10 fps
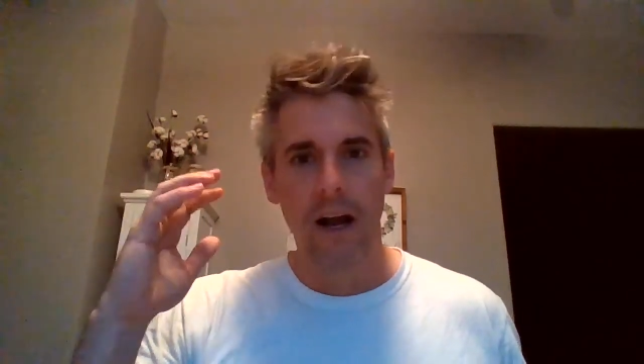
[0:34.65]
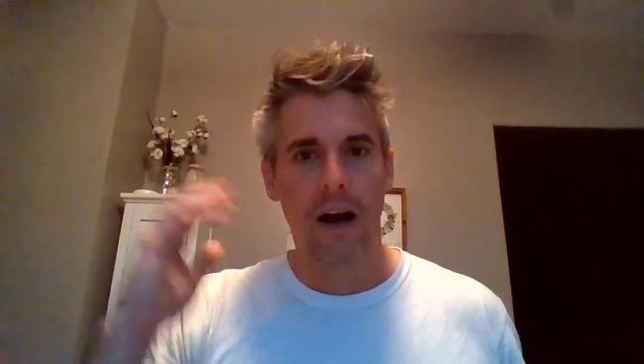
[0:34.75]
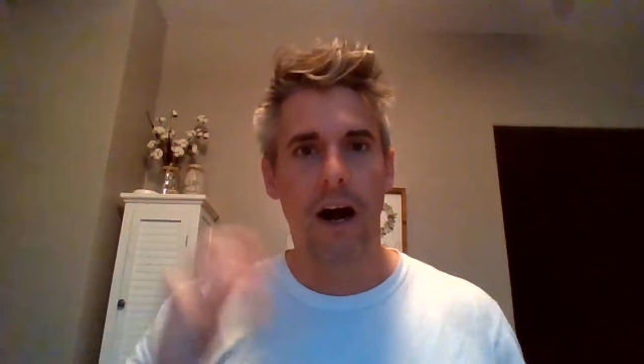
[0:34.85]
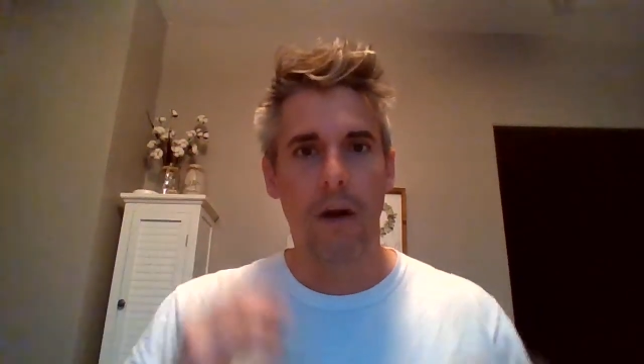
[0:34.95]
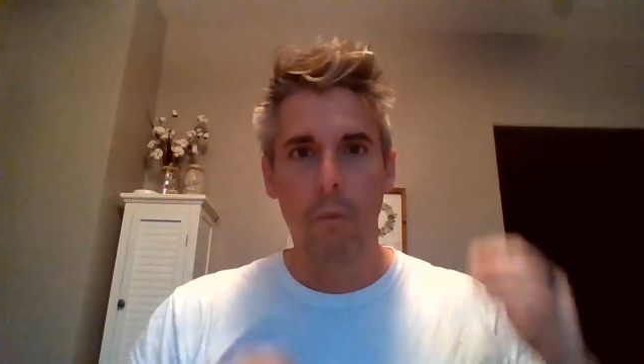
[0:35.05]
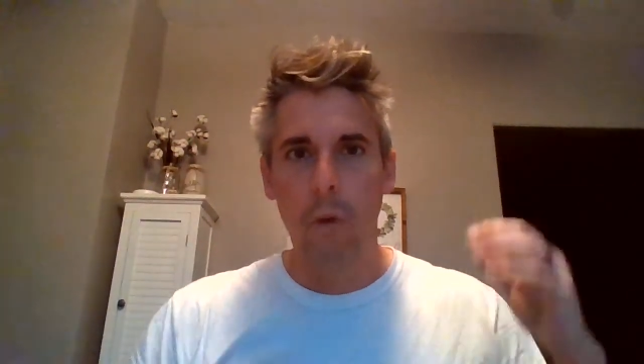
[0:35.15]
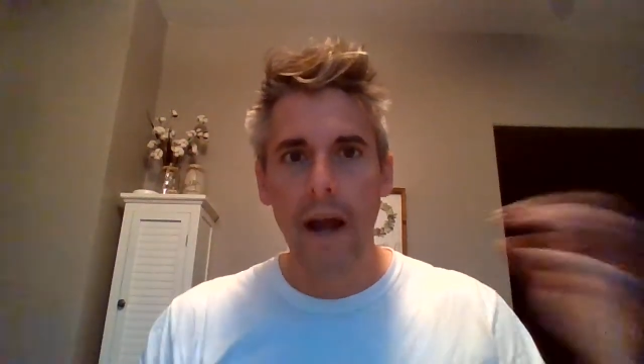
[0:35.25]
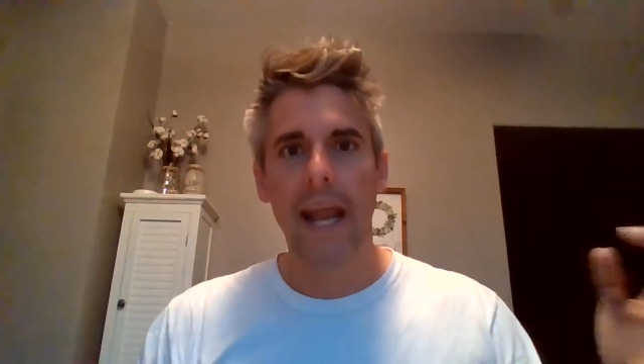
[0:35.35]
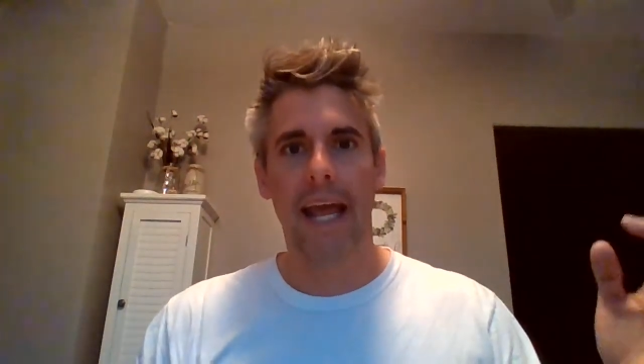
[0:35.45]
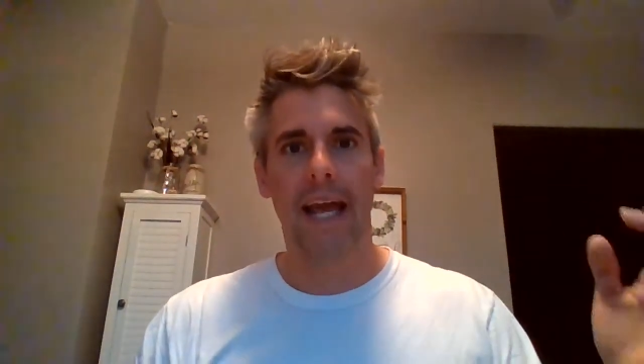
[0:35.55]
on
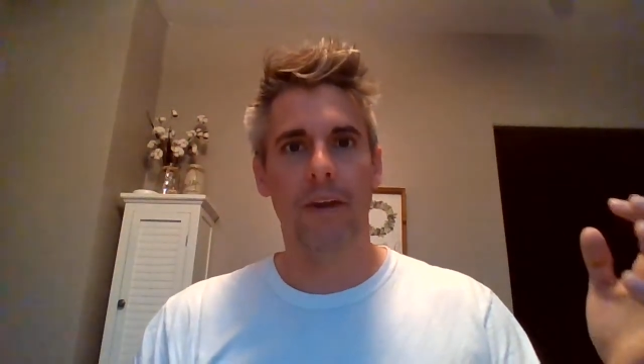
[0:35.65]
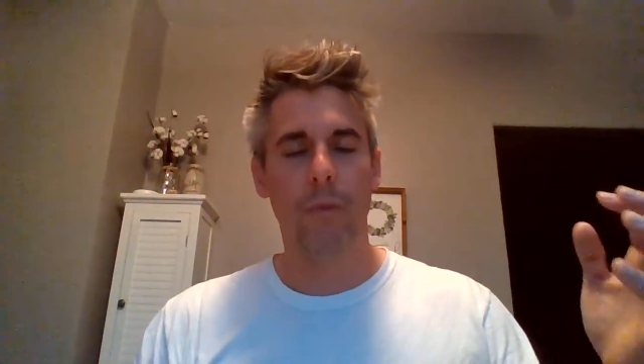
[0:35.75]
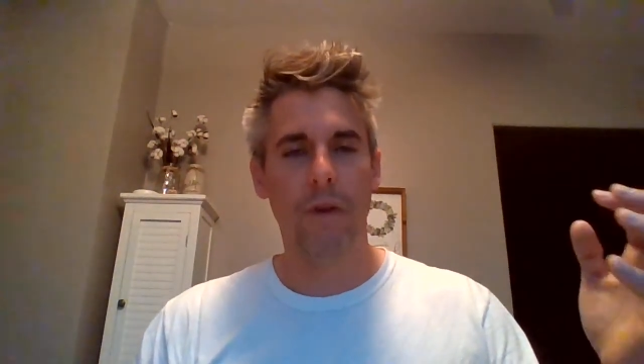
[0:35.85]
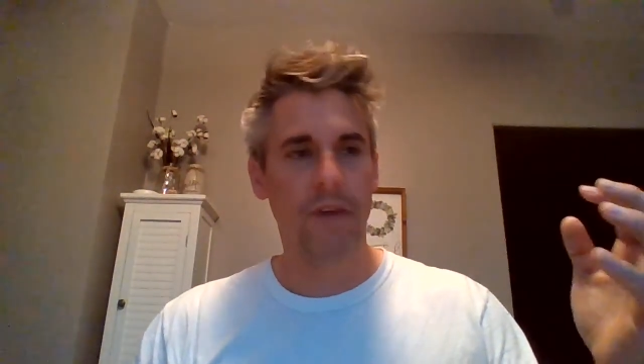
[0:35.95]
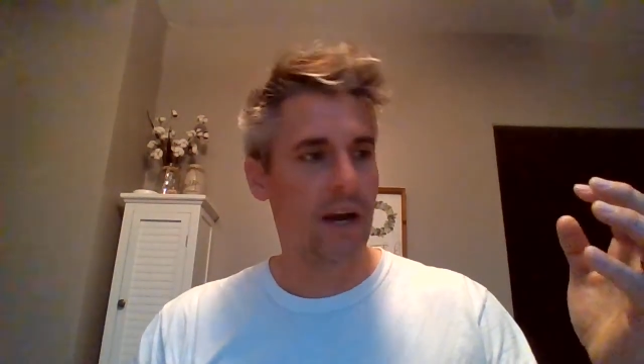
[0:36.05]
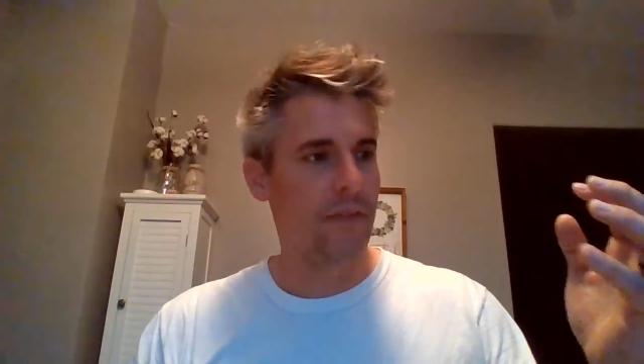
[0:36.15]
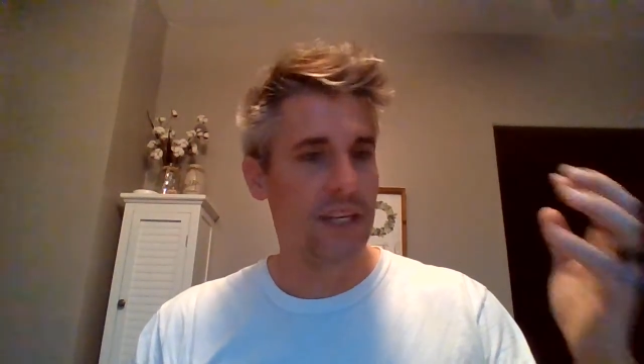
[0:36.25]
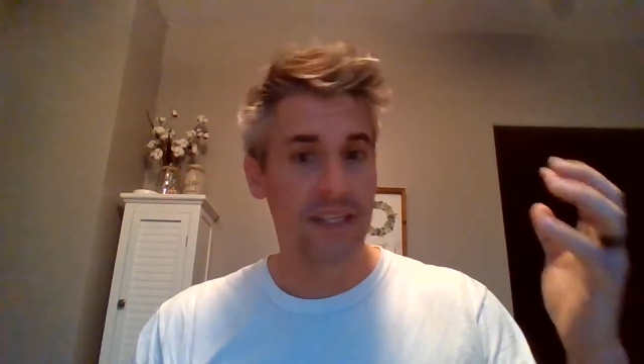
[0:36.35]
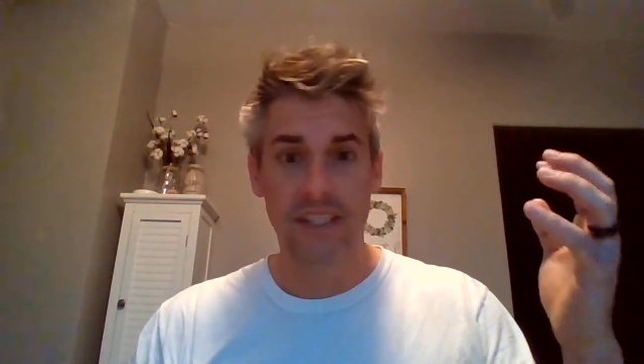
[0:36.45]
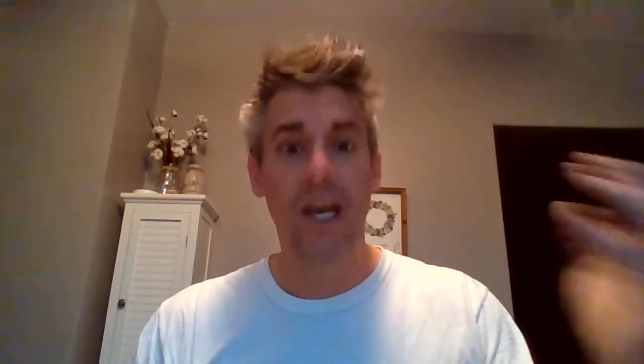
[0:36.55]
one end we've got
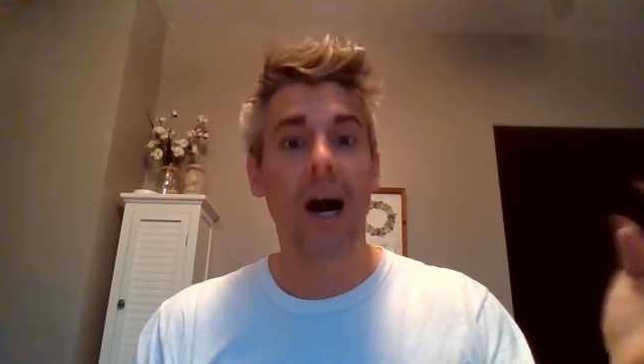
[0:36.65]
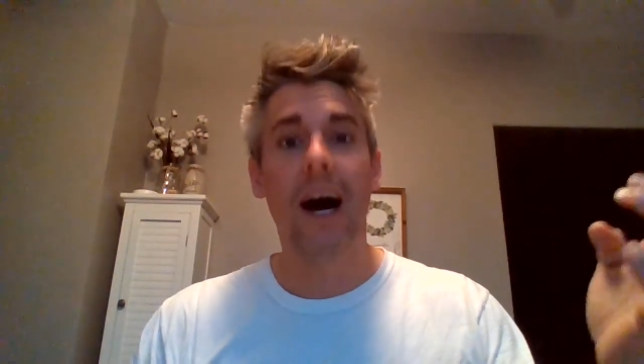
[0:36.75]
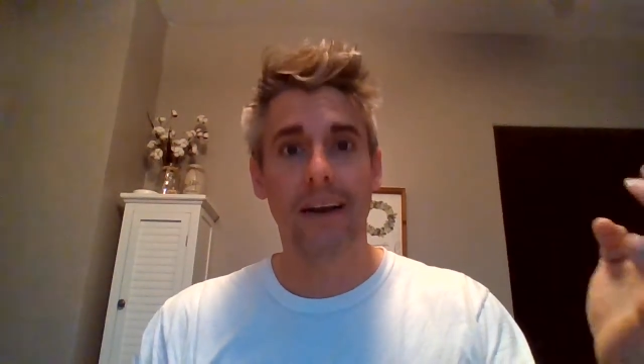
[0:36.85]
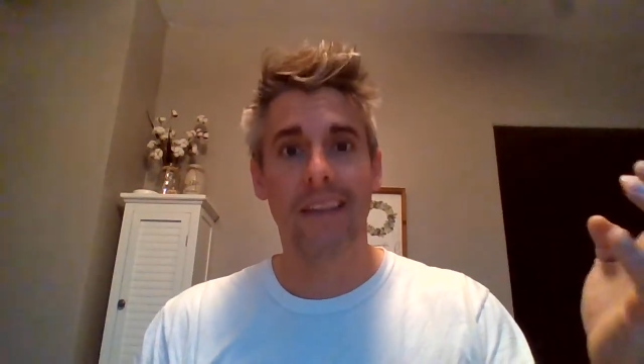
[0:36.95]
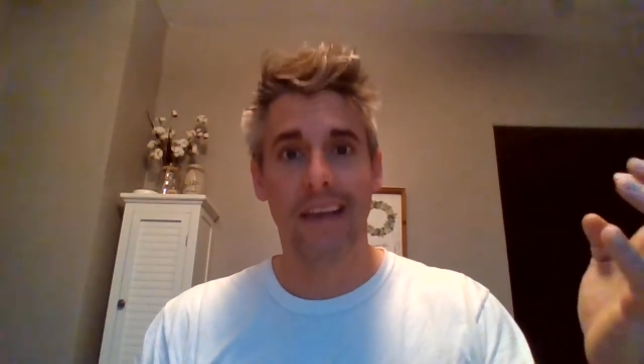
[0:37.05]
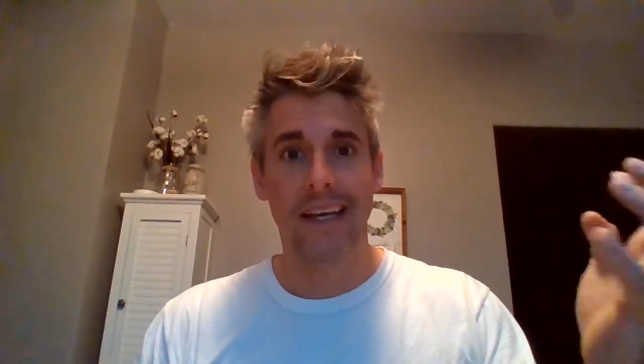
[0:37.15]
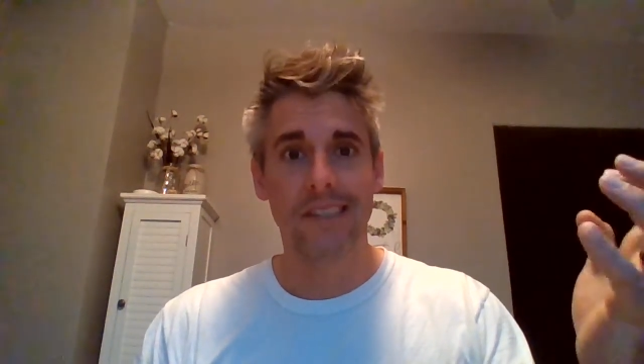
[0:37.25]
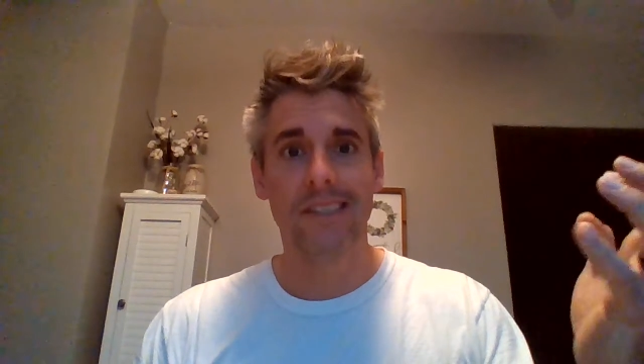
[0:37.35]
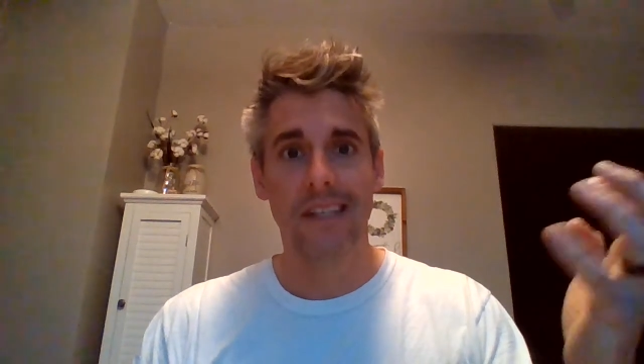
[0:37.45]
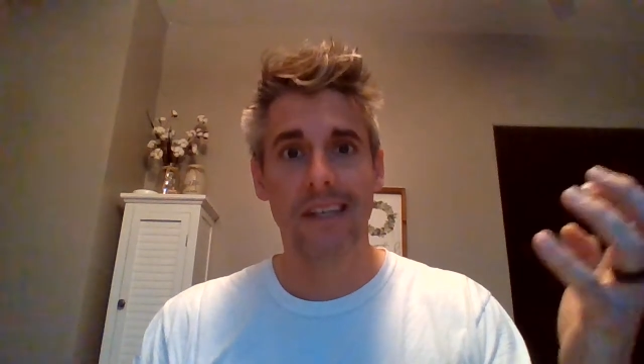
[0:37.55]
these God
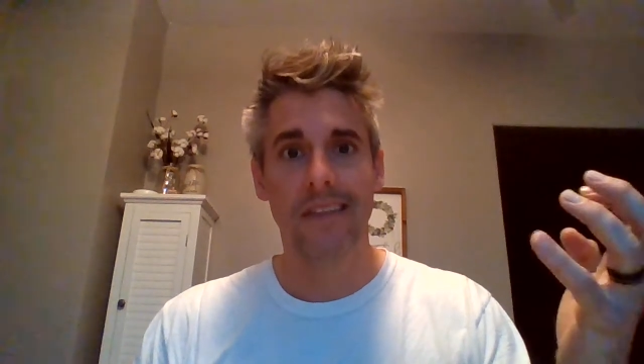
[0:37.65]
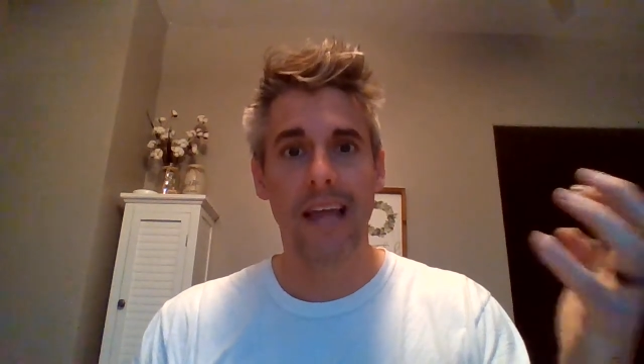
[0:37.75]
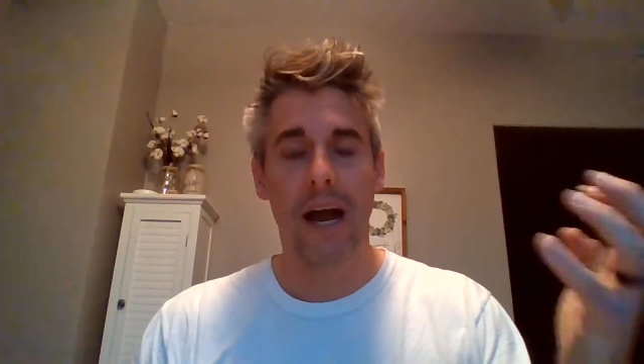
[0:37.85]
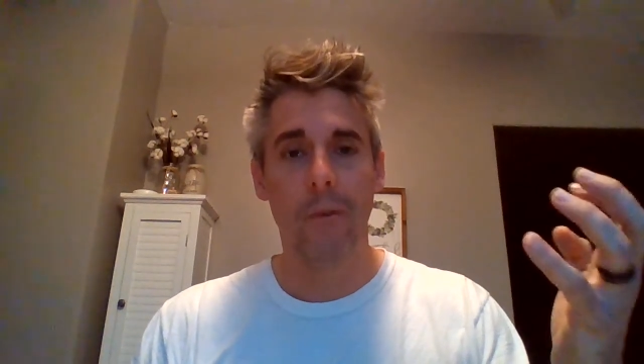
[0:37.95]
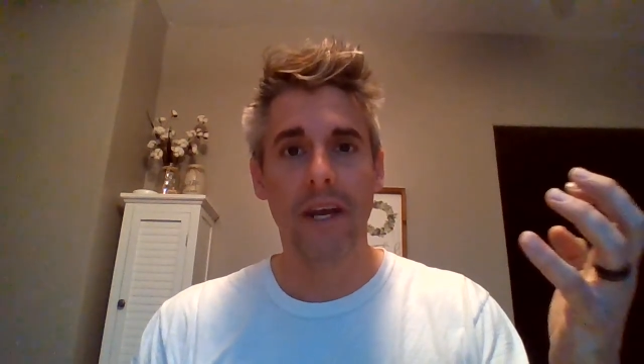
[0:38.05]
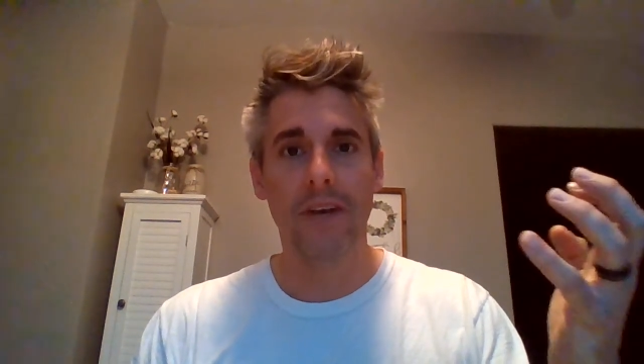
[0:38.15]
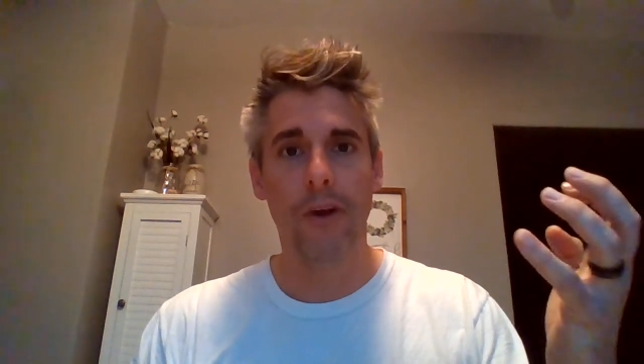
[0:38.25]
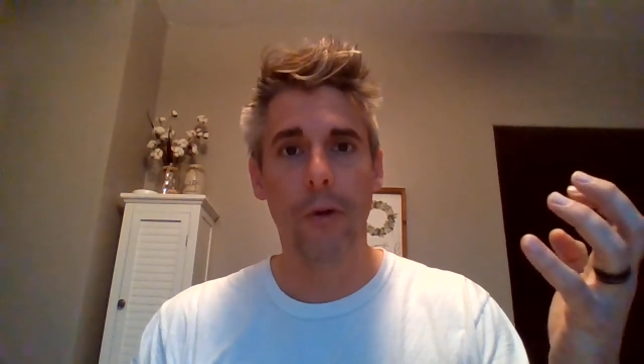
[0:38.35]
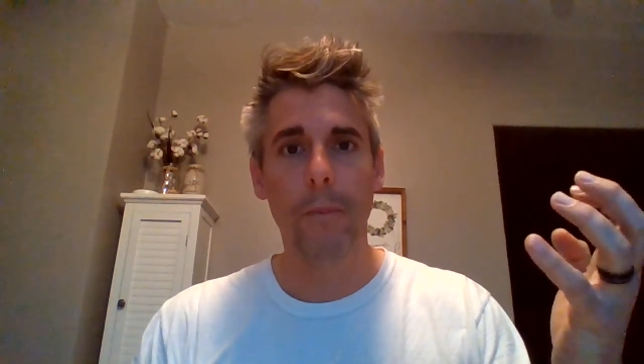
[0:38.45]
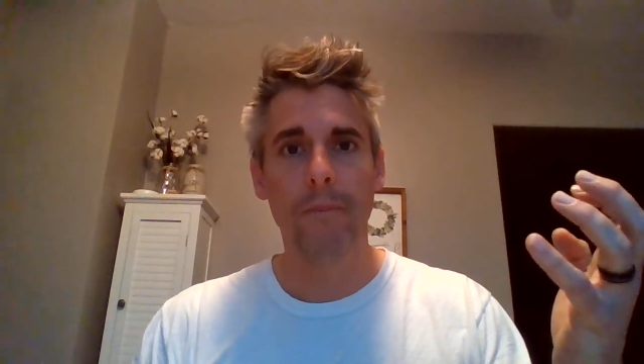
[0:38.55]
things that we
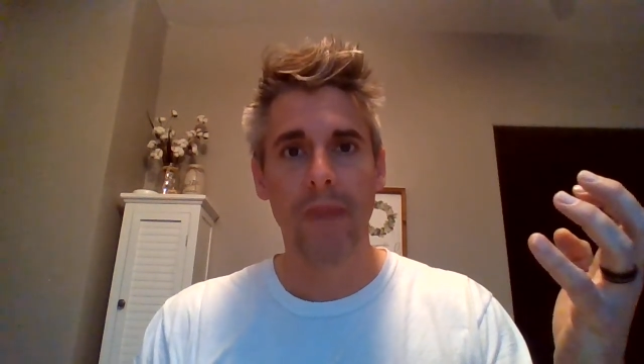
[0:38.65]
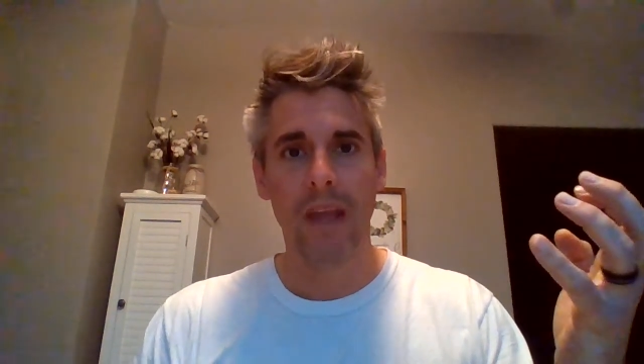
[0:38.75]
do,